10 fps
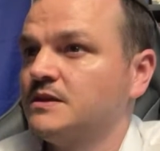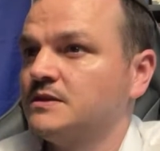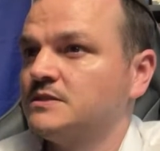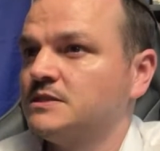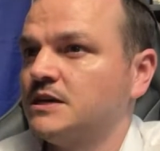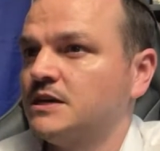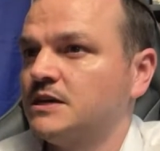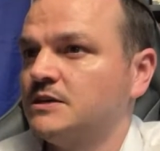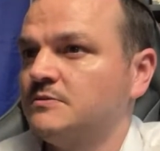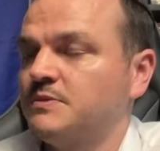
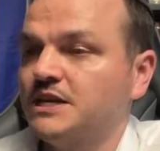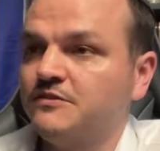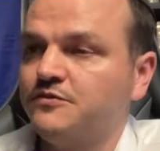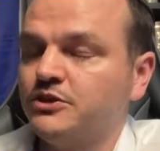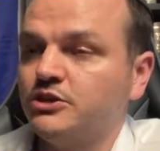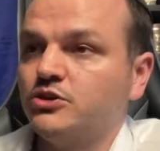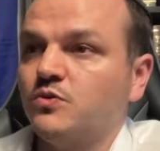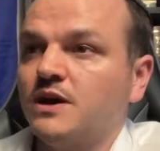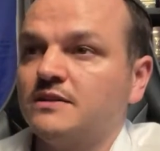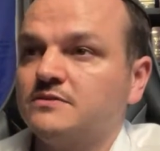So, but if you
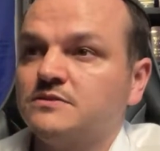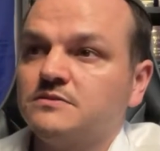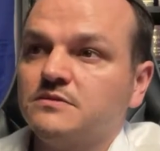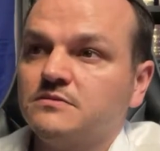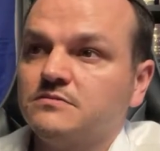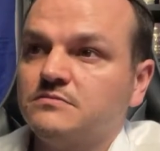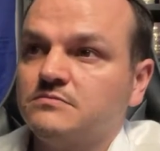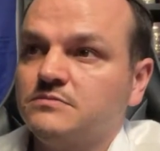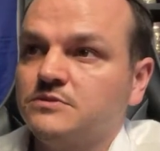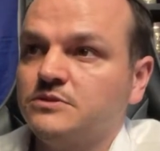want,
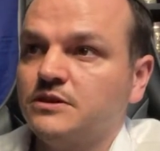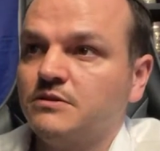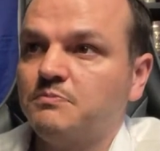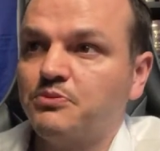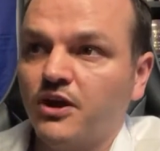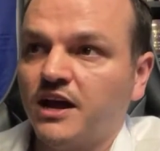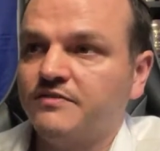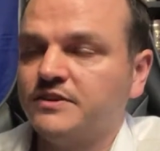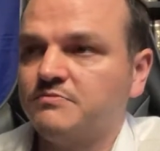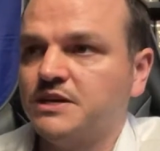a
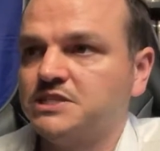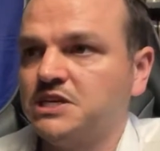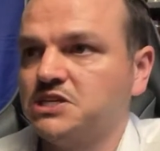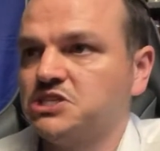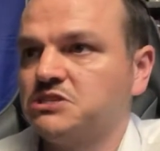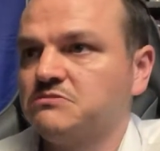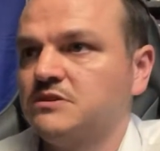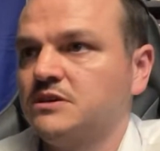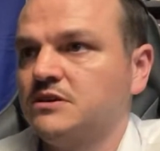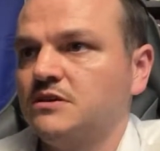private message,
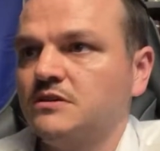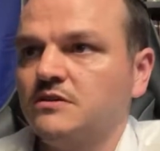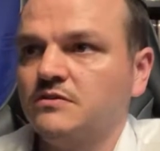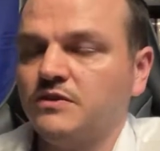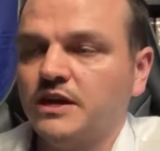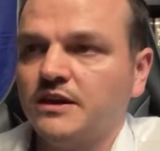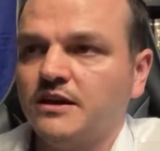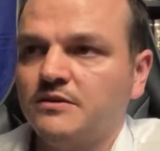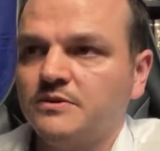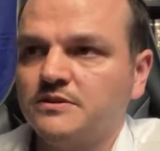then I
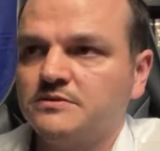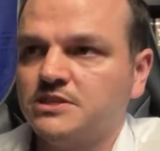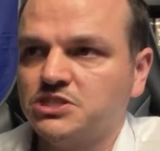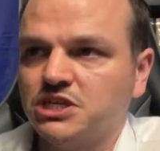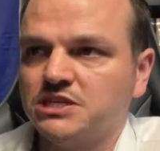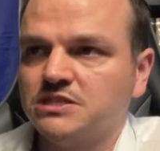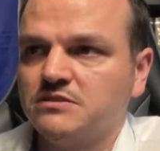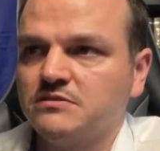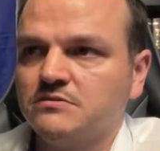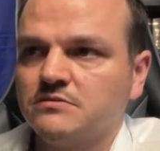would suggest
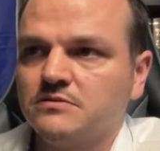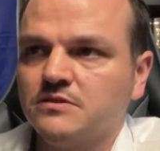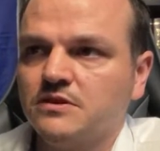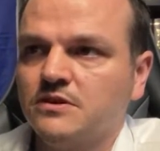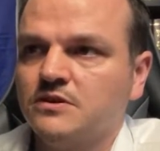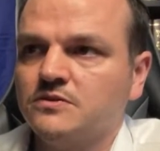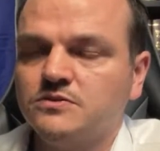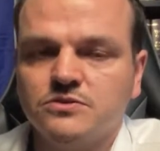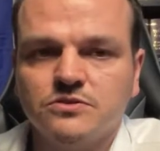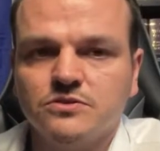
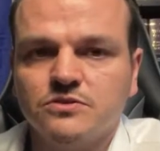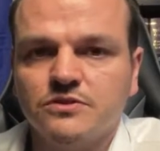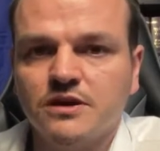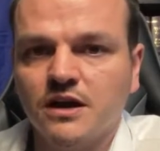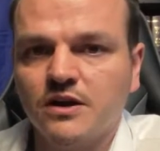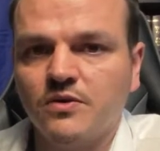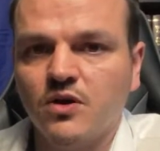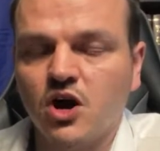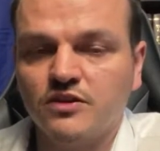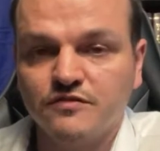to go
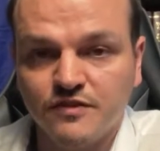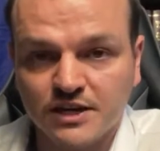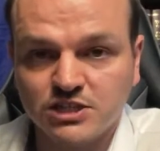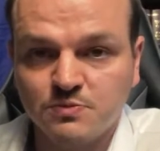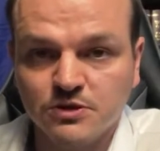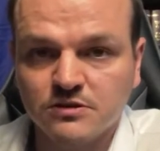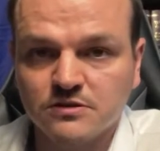on Facebook,